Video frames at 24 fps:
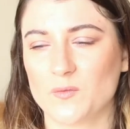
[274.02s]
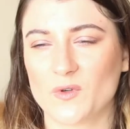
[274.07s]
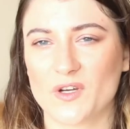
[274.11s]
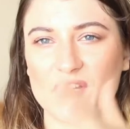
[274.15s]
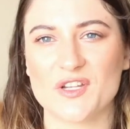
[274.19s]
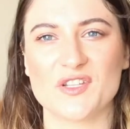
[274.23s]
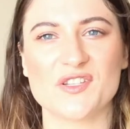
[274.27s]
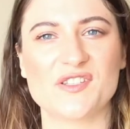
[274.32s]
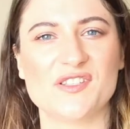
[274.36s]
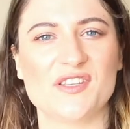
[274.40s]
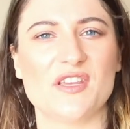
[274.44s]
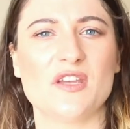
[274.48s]

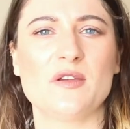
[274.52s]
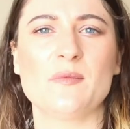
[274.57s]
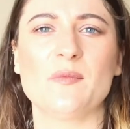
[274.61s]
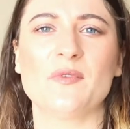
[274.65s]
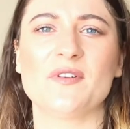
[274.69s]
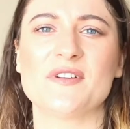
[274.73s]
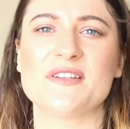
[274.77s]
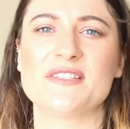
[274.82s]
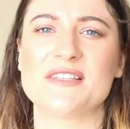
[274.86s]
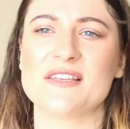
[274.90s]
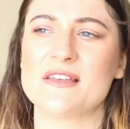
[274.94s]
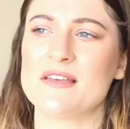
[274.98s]

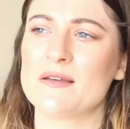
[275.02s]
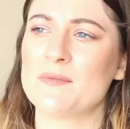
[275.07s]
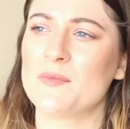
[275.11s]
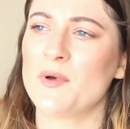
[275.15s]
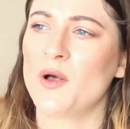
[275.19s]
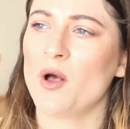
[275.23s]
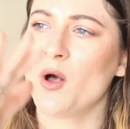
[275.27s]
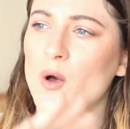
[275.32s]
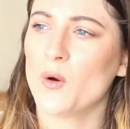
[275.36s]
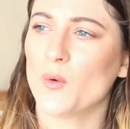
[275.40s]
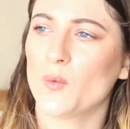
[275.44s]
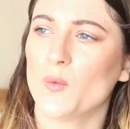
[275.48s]

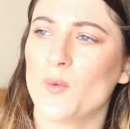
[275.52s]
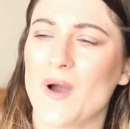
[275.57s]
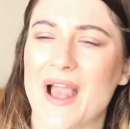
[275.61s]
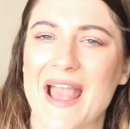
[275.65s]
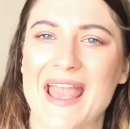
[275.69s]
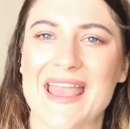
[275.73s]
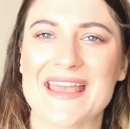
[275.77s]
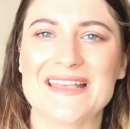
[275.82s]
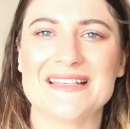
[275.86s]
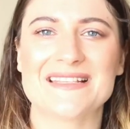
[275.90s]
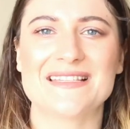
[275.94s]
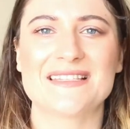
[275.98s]
consumerism,
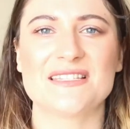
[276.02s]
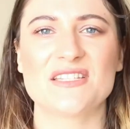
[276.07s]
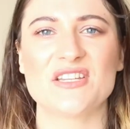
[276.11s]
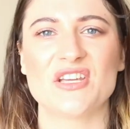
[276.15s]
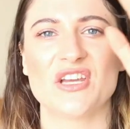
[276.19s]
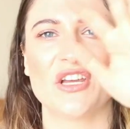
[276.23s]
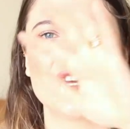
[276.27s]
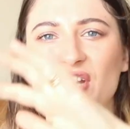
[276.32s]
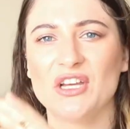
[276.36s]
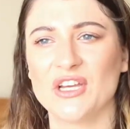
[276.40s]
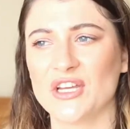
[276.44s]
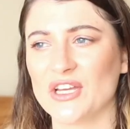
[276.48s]
waste,